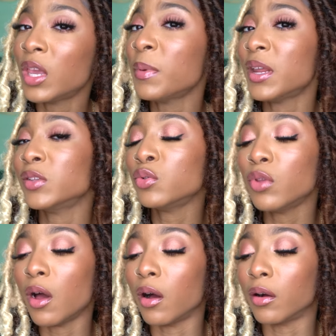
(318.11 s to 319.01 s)
keep it in too
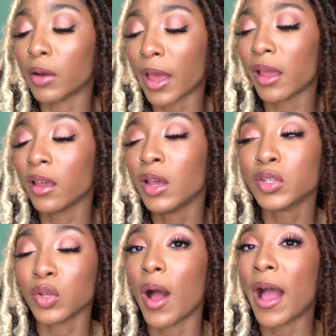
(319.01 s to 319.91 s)
long okay
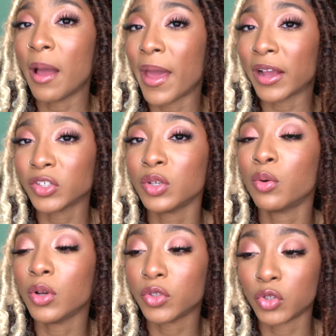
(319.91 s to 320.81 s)
so i'm actually
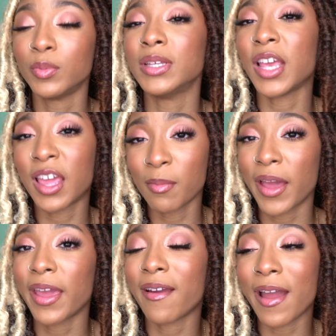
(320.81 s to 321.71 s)
going to be taking my hair